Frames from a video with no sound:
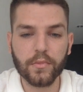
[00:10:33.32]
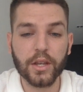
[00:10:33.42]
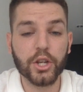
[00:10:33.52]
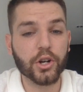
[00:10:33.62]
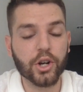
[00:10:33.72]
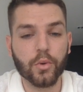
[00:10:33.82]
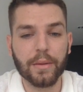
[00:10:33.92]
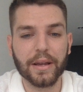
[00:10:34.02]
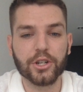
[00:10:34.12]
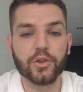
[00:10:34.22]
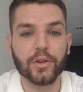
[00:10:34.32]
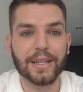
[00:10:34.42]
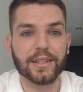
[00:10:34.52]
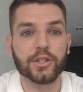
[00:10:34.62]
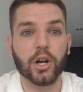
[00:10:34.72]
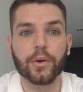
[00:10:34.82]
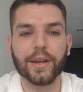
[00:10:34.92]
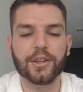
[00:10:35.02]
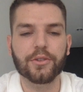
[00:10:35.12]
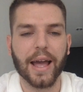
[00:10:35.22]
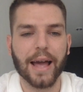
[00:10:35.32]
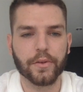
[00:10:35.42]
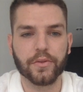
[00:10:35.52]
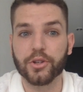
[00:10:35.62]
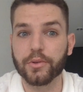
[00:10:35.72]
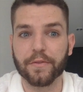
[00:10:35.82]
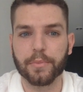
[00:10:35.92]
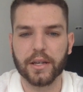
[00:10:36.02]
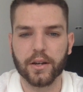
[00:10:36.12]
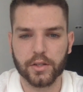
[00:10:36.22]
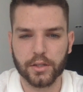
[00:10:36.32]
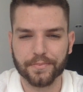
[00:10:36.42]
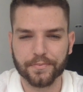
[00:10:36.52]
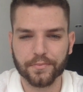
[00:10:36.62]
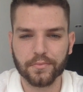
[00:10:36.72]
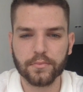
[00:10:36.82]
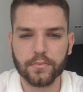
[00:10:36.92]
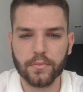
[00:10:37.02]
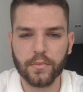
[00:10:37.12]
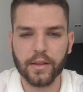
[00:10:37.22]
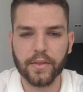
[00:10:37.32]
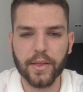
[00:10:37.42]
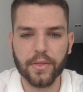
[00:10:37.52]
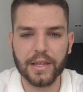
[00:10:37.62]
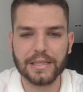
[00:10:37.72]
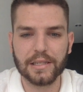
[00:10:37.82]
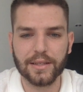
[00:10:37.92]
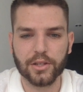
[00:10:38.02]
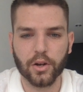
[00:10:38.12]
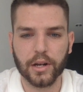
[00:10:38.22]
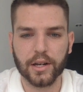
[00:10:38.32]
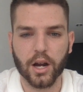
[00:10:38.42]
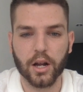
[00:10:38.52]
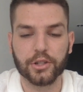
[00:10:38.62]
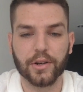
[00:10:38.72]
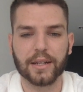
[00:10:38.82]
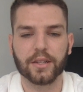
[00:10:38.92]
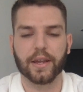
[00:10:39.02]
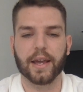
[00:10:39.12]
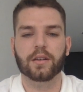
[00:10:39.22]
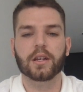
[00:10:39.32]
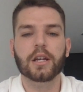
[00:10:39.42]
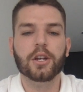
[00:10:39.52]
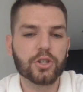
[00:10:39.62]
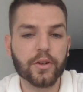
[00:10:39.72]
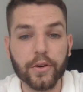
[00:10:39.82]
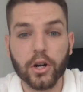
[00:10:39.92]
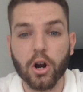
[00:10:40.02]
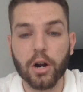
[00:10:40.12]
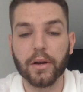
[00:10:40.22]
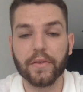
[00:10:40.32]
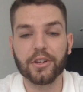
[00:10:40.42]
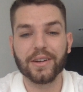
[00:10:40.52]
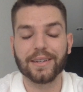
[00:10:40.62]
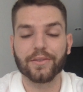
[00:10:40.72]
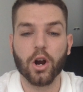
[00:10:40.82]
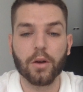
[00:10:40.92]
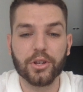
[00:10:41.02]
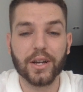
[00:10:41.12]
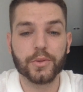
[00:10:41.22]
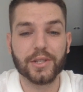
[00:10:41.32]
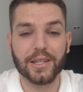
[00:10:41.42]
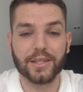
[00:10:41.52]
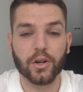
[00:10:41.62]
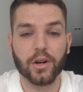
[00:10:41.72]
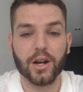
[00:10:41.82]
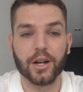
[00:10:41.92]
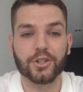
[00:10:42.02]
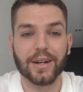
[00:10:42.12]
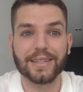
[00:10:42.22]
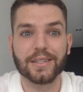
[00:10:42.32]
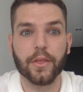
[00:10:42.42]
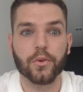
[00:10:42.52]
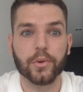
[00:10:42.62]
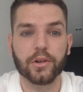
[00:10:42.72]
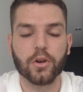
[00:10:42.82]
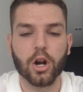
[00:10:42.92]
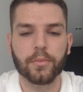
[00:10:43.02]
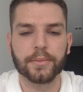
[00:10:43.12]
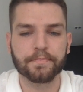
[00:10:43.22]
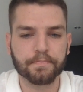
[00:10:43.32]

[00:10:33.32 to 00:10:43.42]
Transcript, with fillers: you're going to want to make sure that the token you have, if you do have PIOS, that this is the token contract, okay? So for Karma, if any of you guys have Karma, you guys would see the token contract is the real Karma.